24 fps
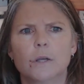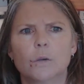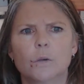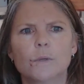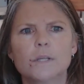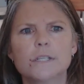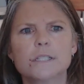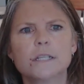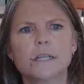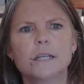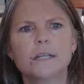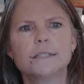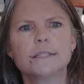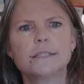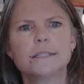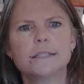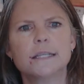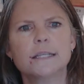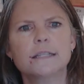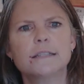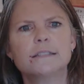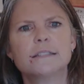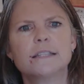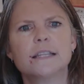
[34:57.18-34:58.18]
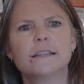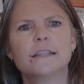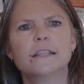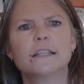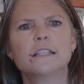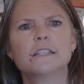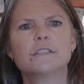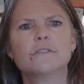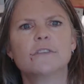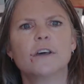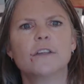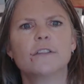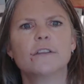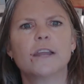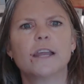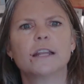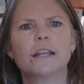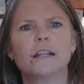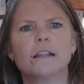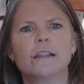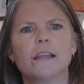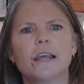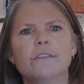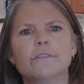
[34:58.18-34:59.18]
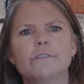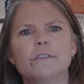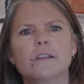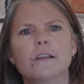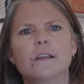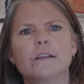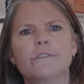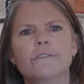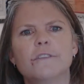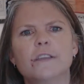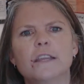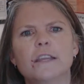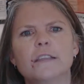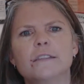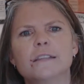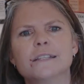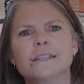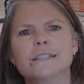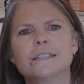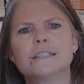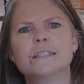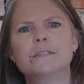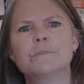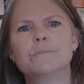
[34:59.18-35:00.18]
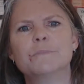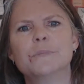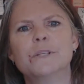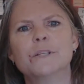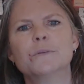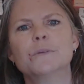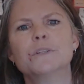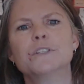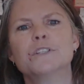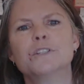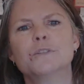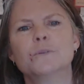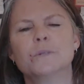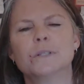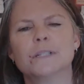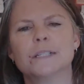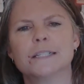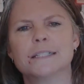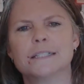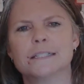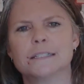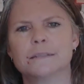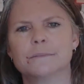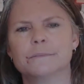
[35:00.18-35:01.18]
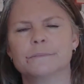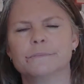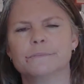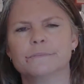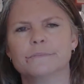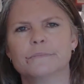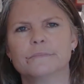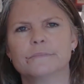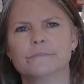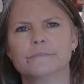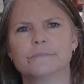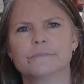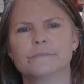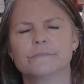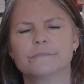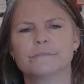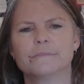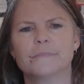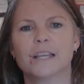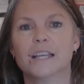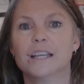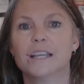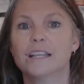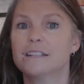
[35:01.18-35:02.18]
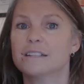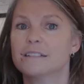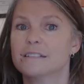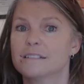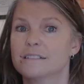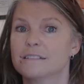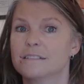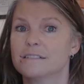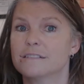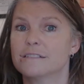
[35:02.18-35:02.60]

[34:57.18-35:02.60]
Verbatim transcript: Westcott's son said that his father had a lifelong faith in spiritualism, not